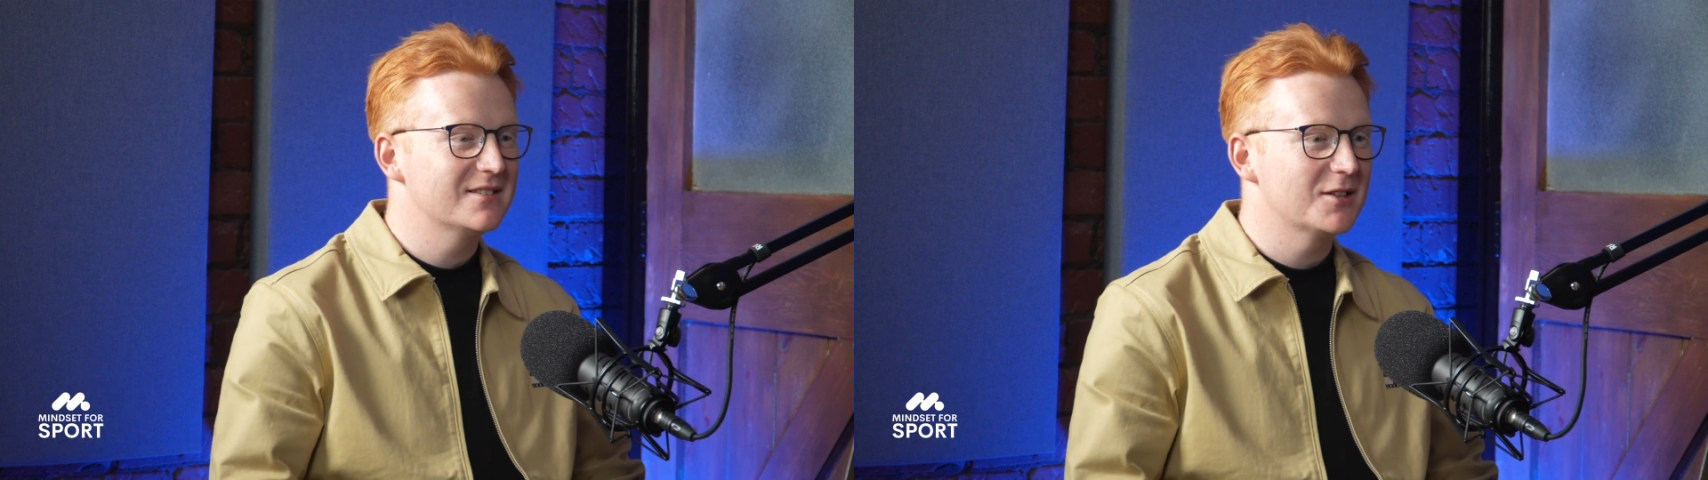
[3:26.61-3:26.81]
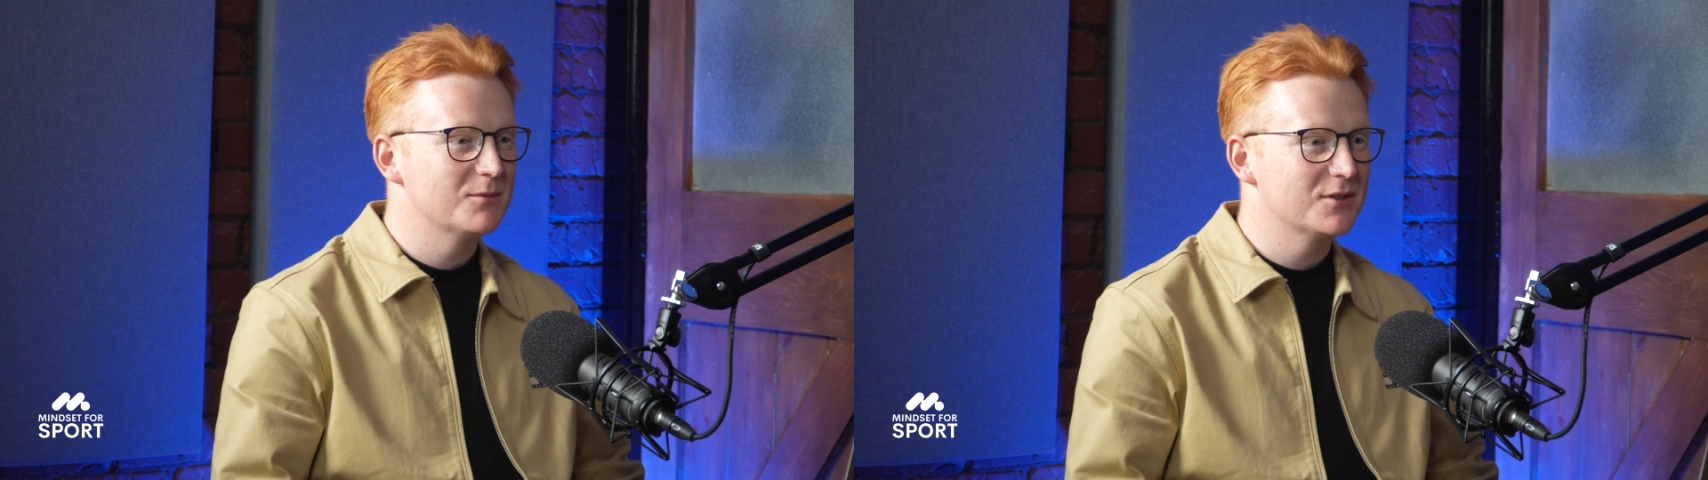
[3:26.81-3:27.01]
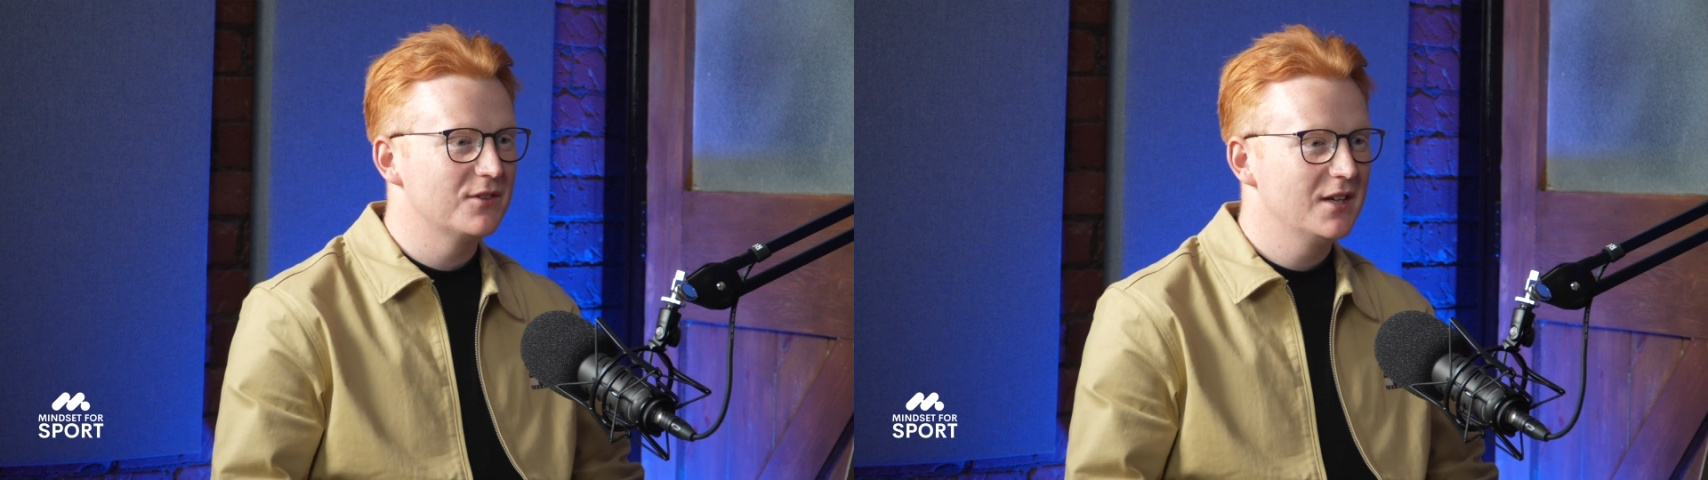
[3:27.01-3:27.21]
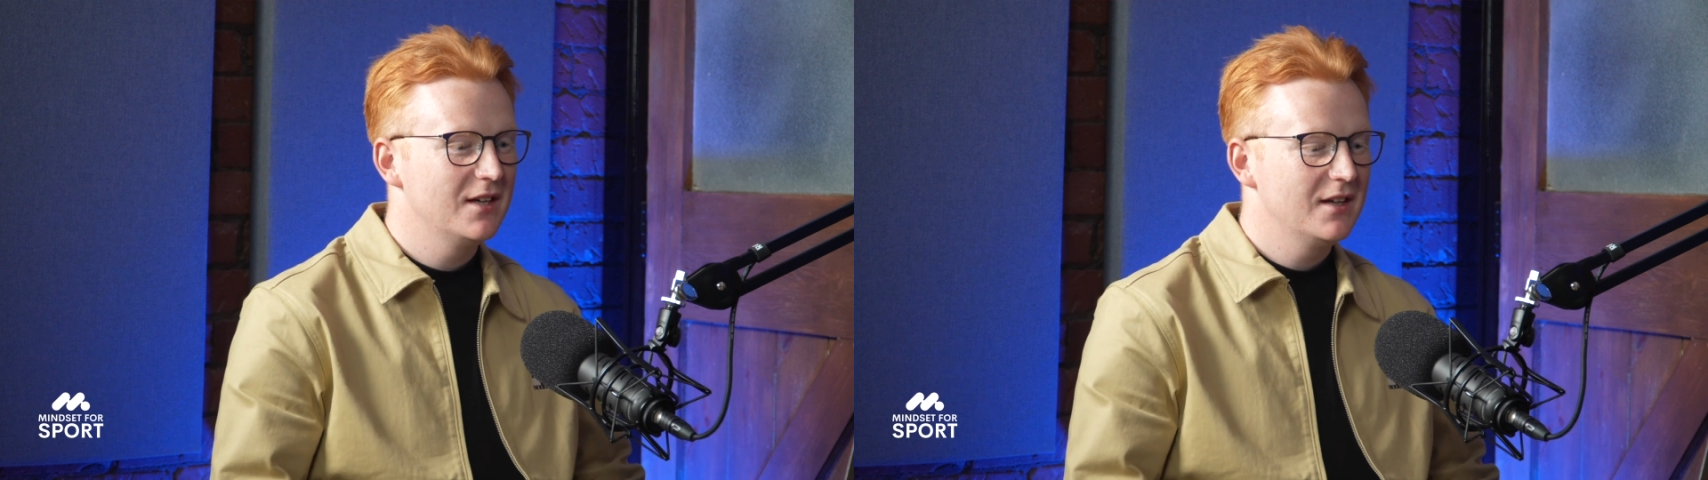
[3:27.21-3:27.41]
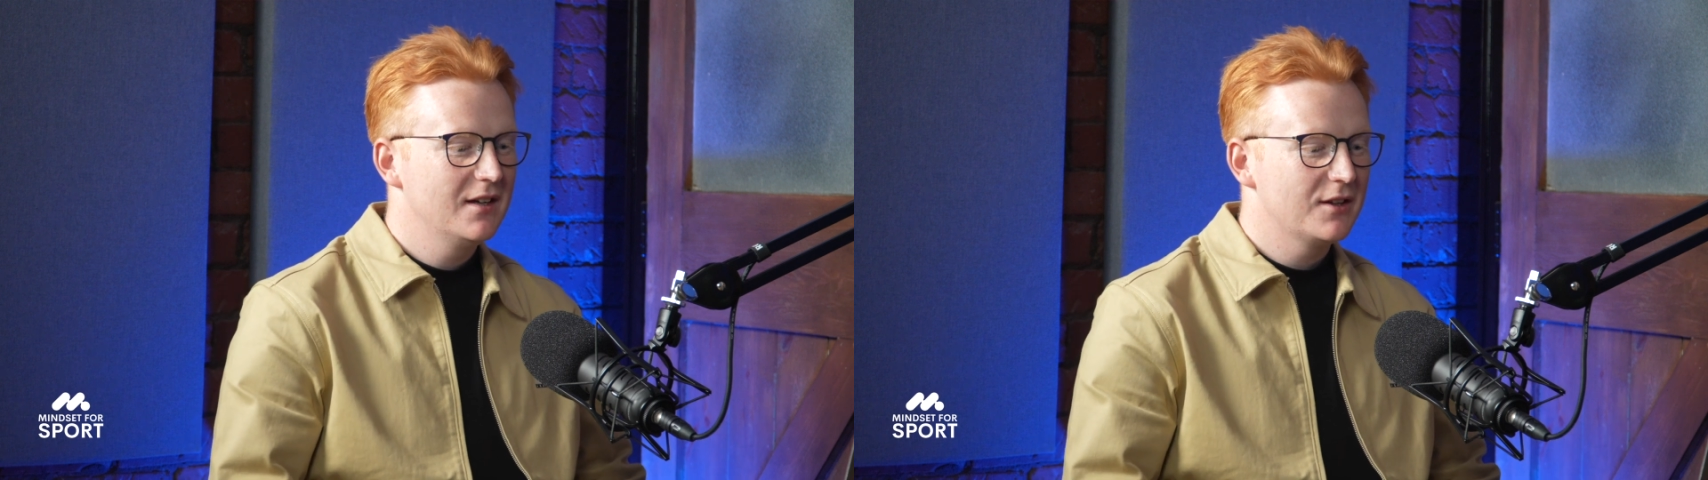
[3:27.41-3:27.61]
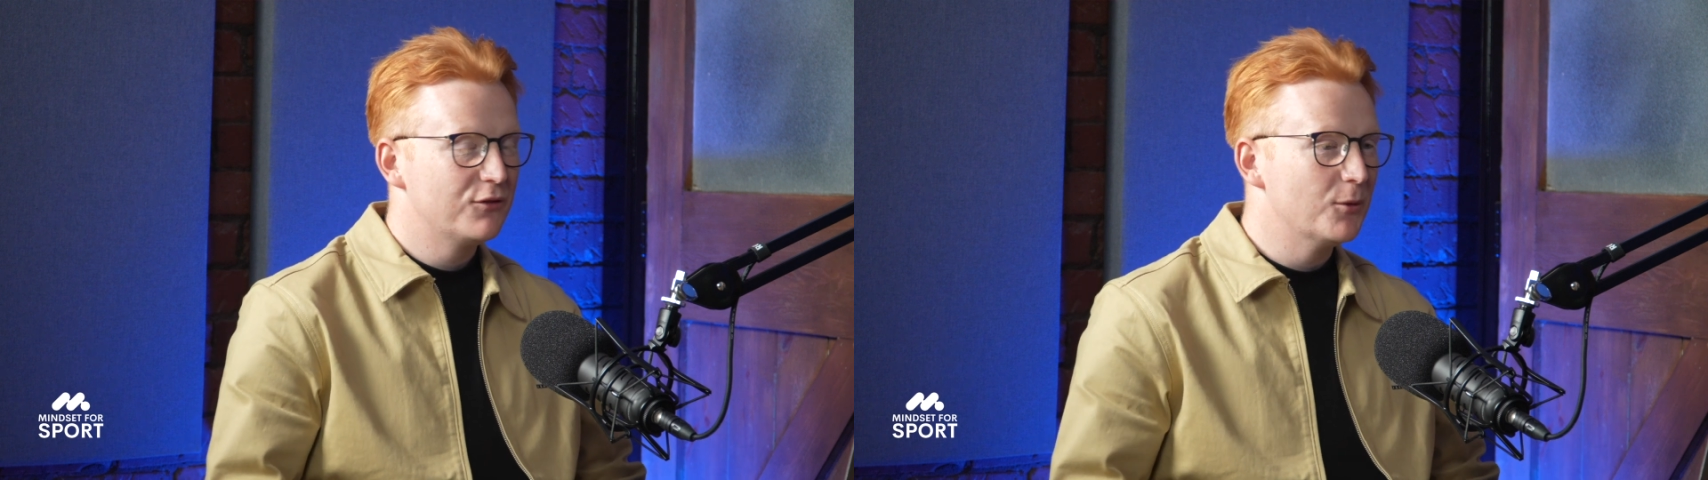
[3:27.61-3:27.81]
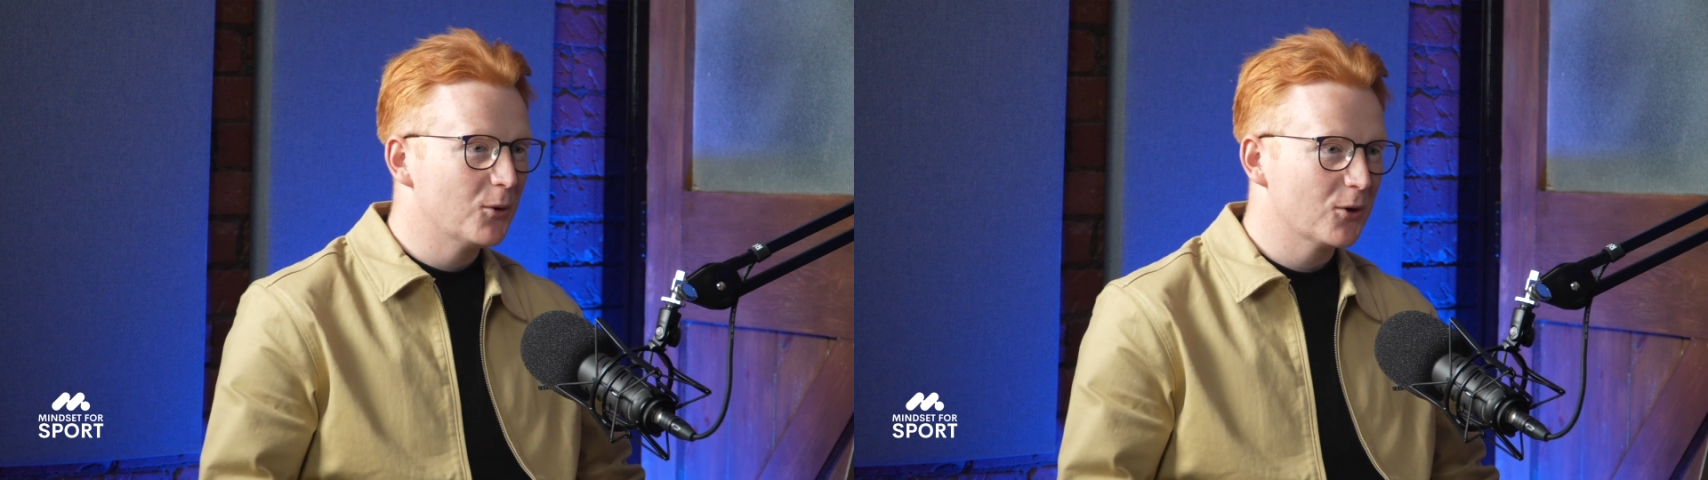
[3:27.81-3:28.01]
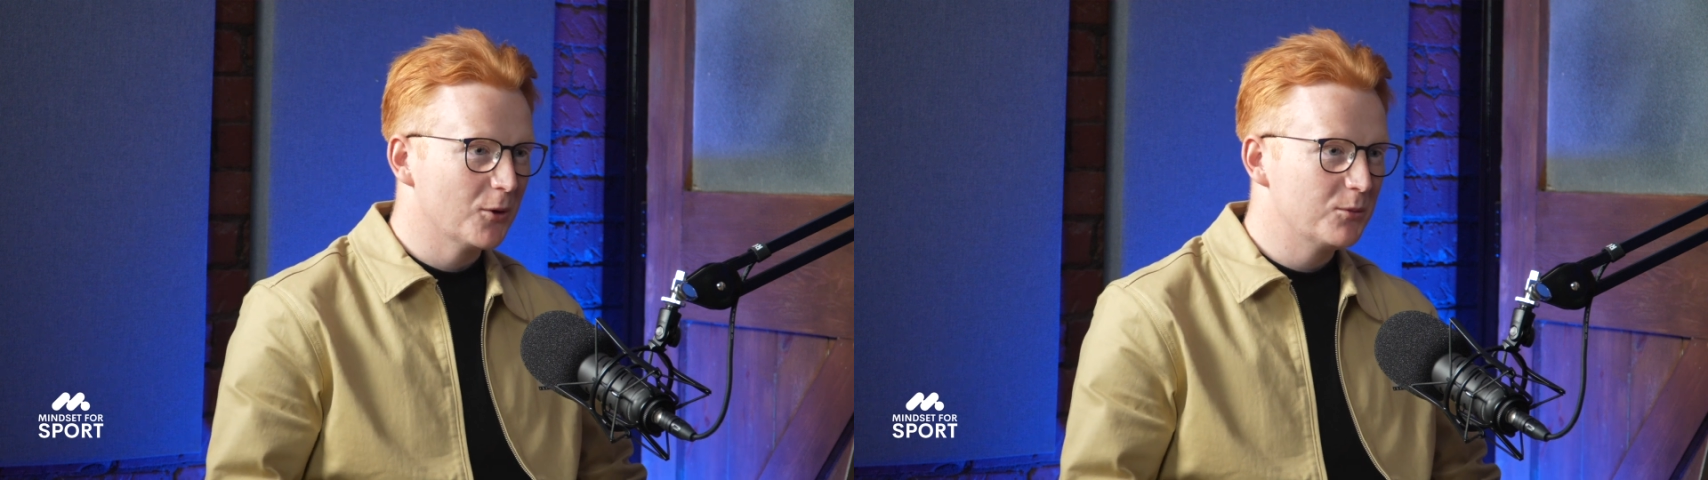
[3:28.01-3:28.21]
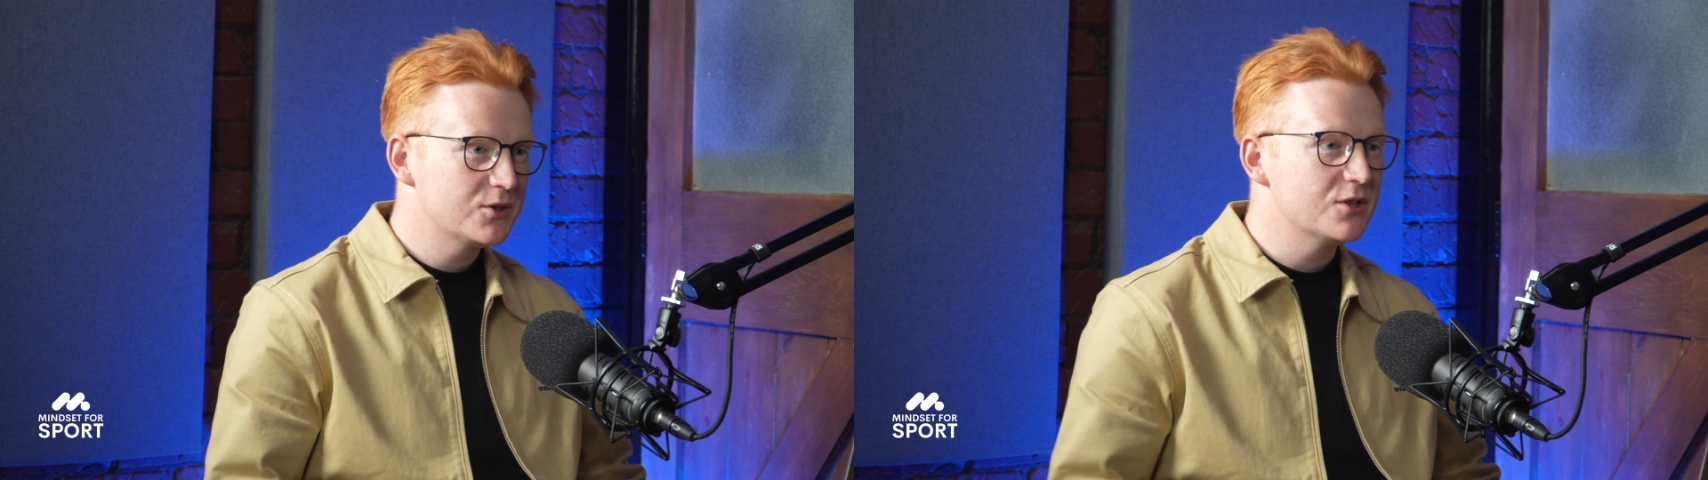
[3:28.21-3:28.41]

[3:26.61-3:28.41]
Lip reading: terms of the football clubs?